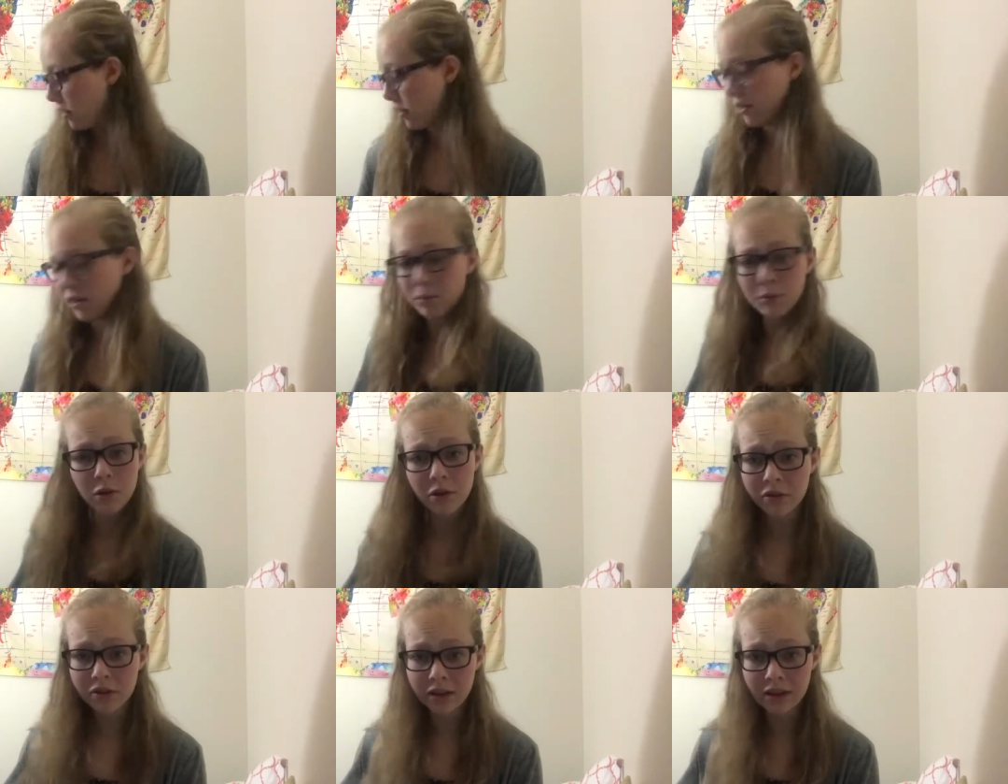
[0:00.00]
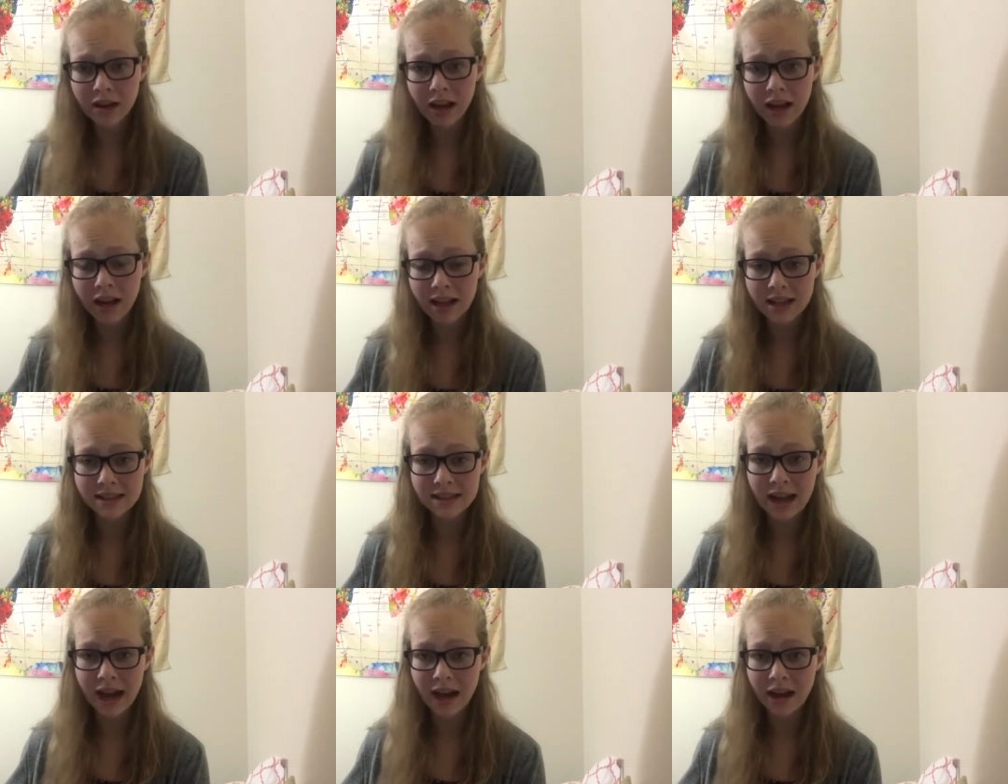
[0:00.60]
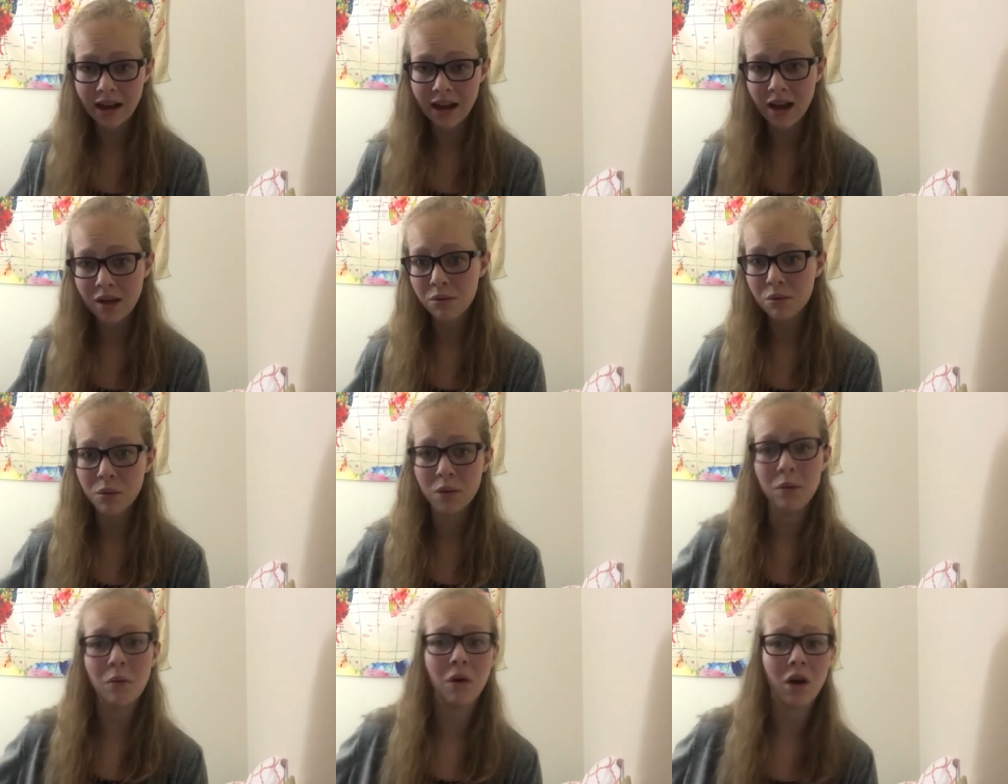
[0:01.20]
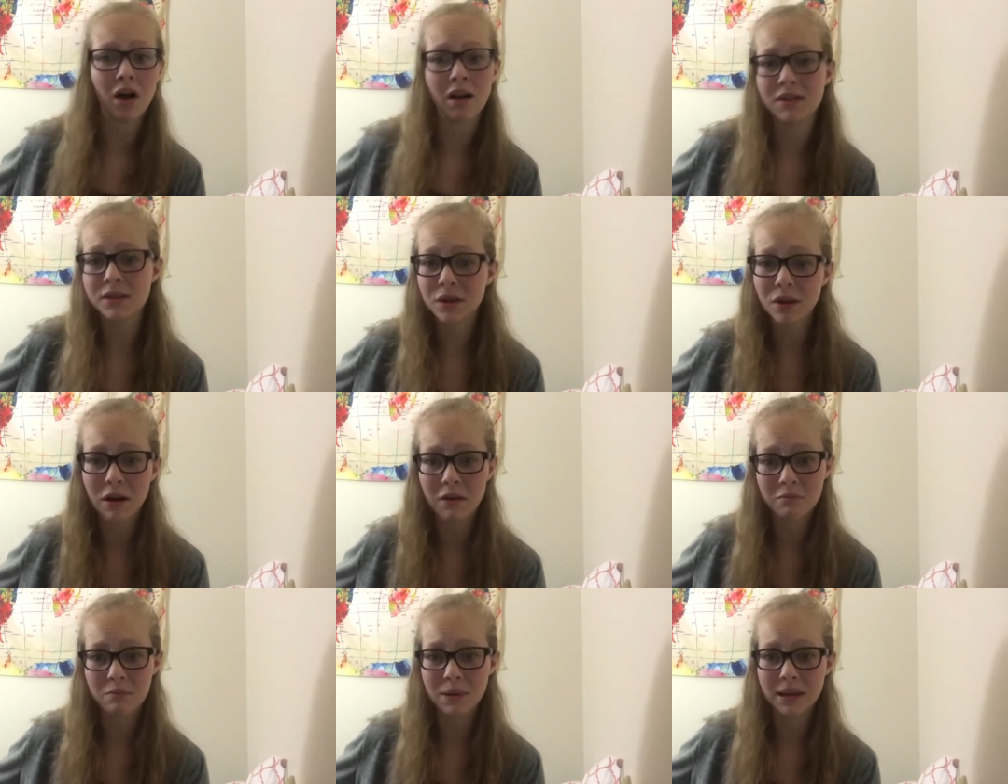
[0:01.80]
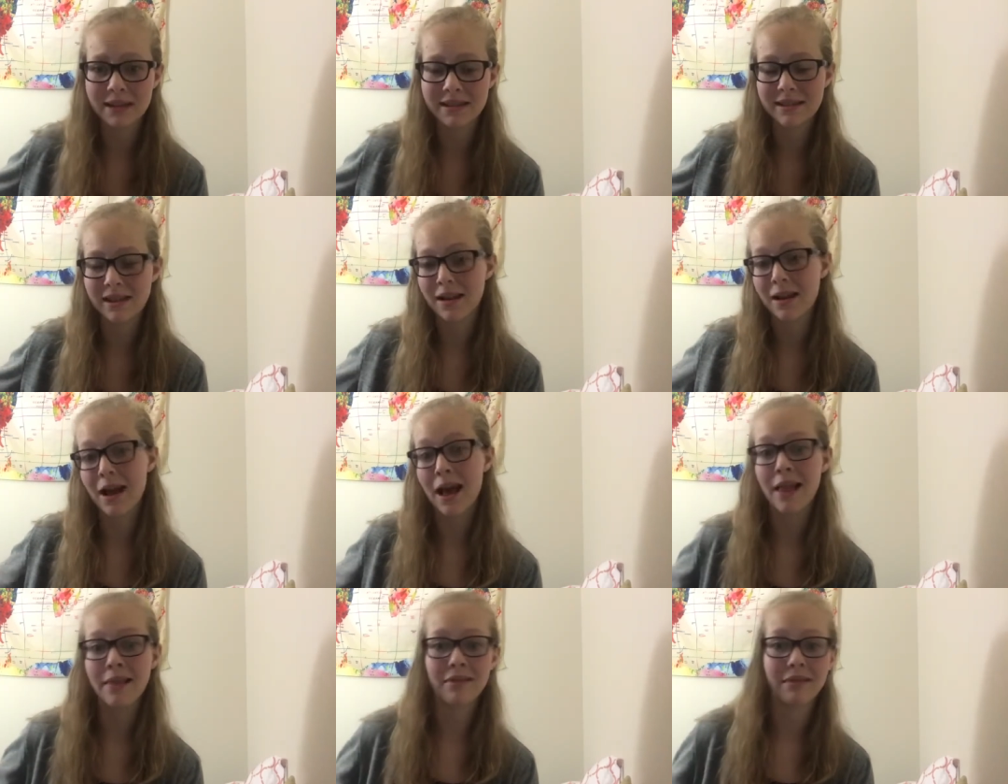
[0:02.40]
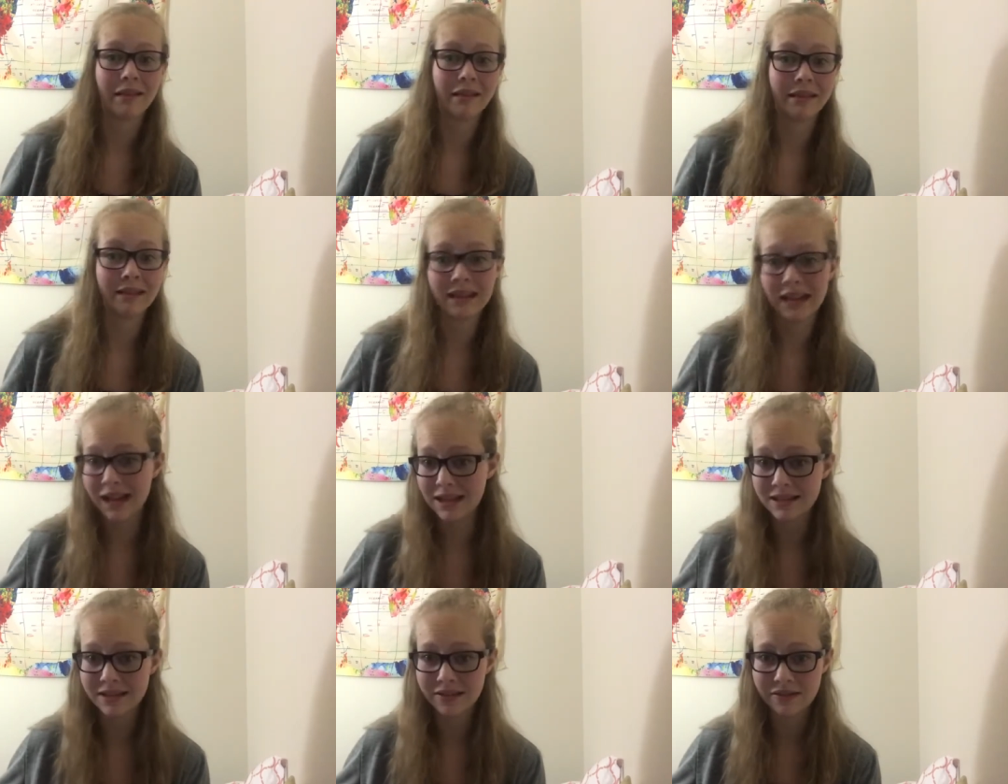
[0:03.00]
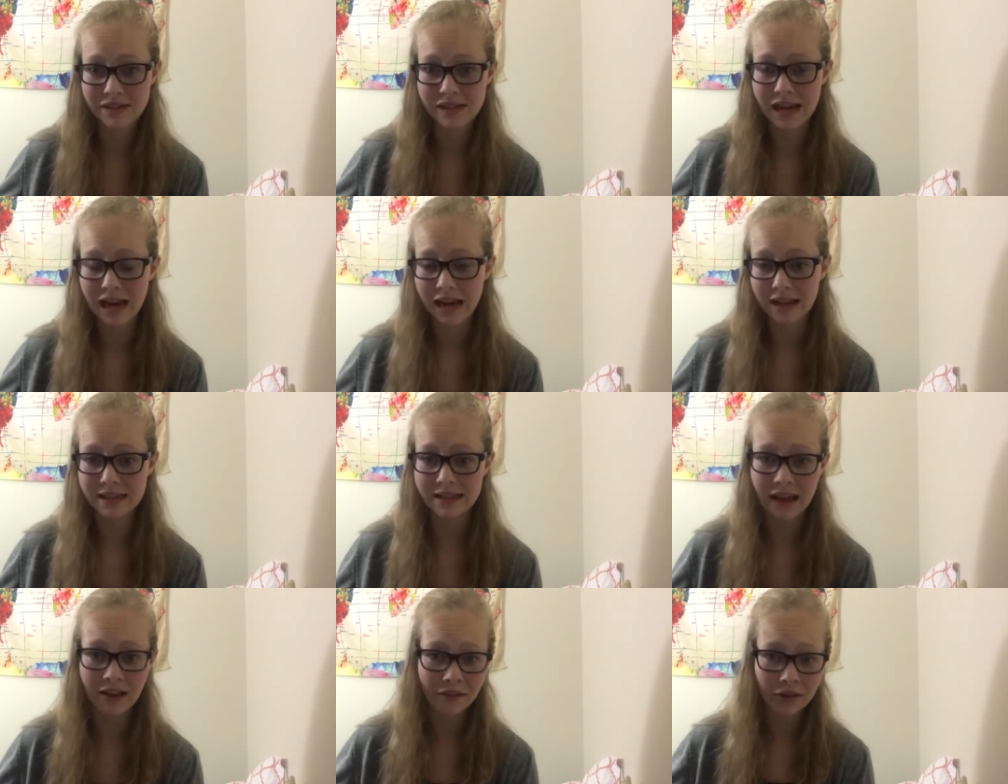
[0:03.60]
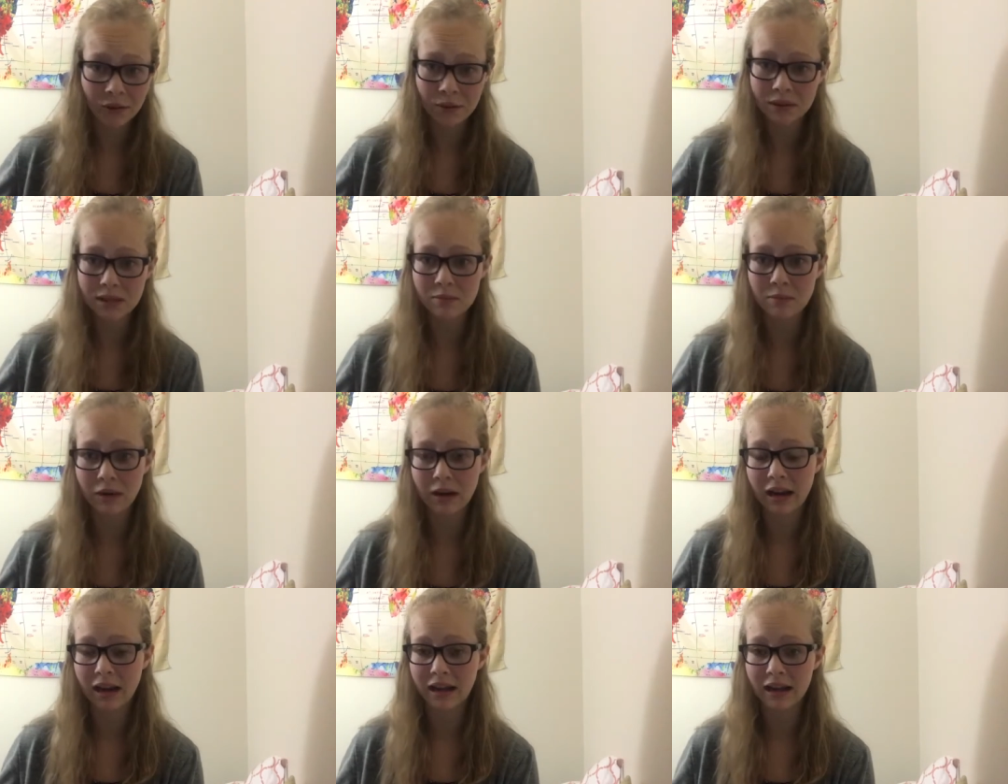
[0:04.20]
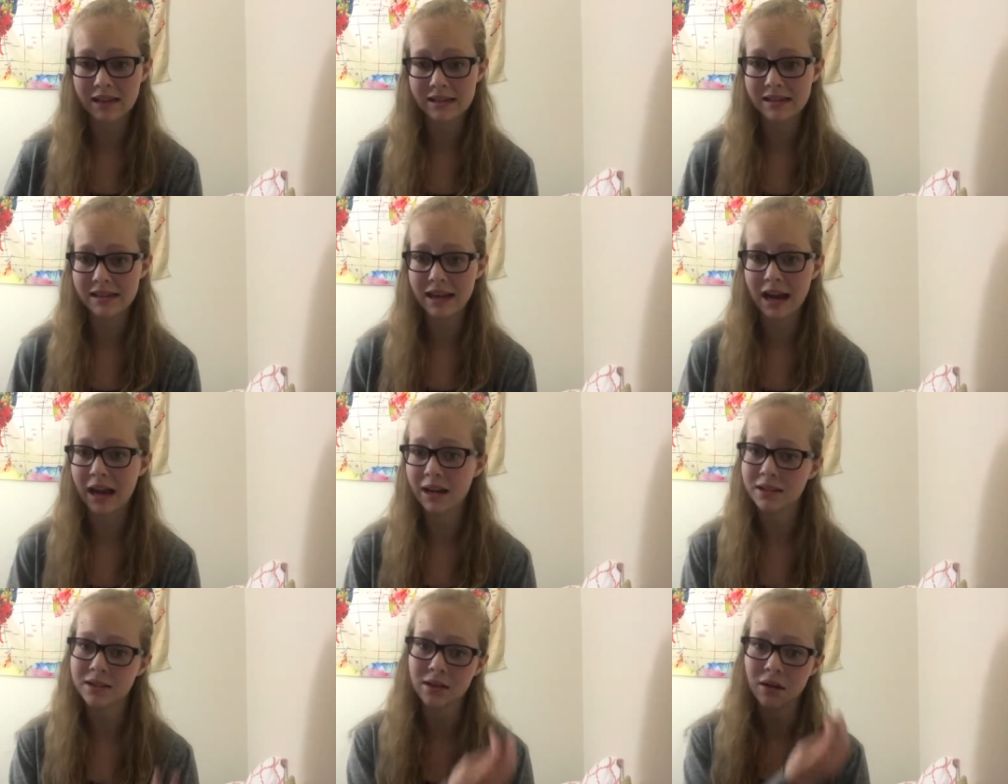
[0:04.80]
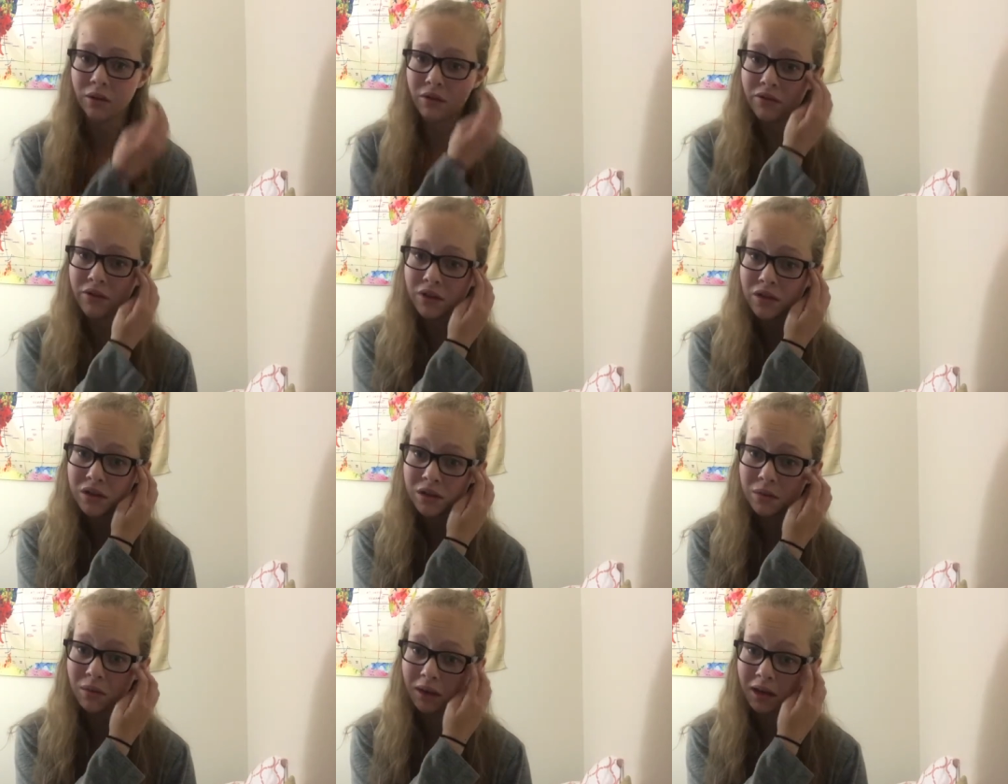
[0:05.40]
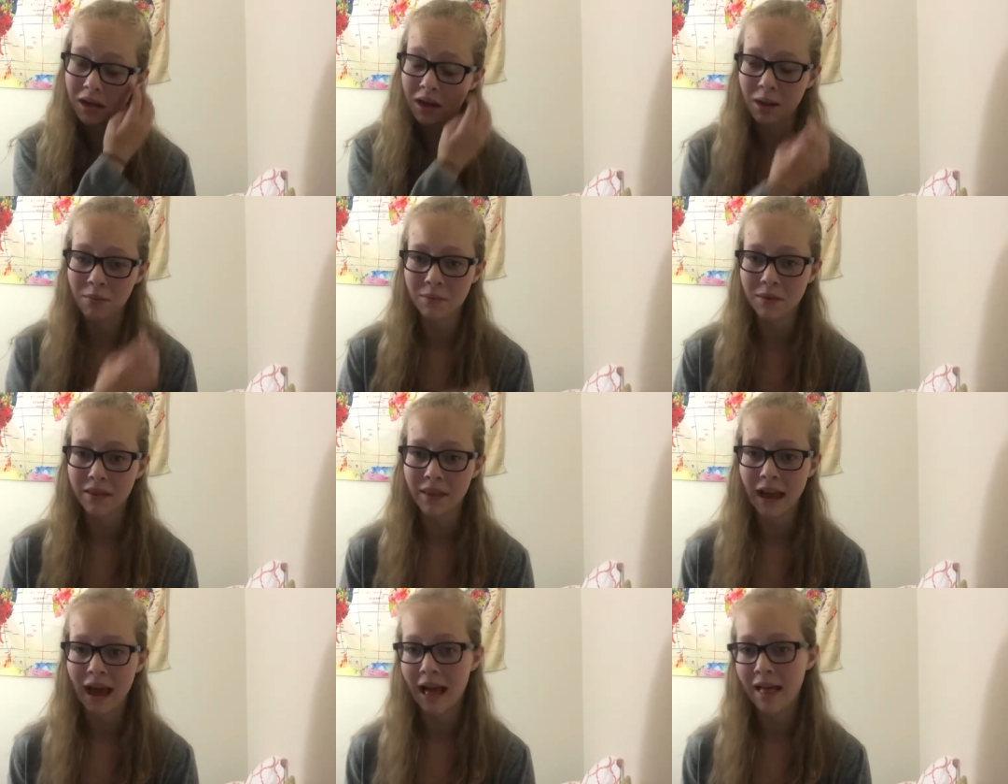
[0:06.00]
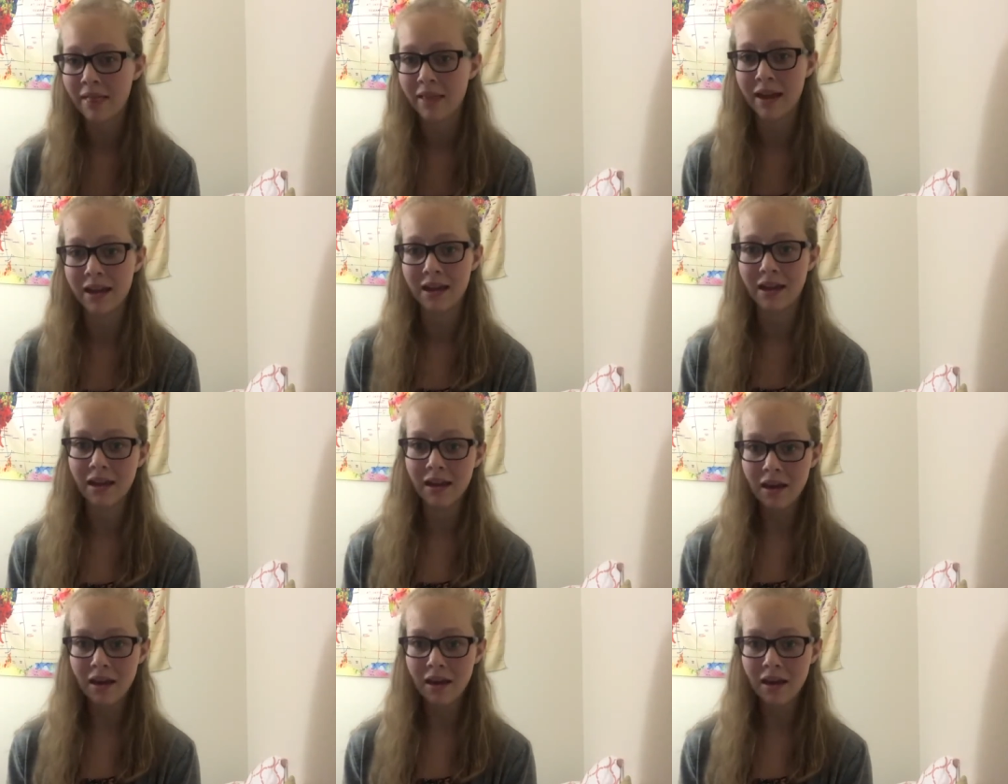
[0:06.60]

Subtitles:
The movie night in Tade, we will also have pizza and lots of snacks. Everyone's bringing a snack, so if you do want to come to that, like,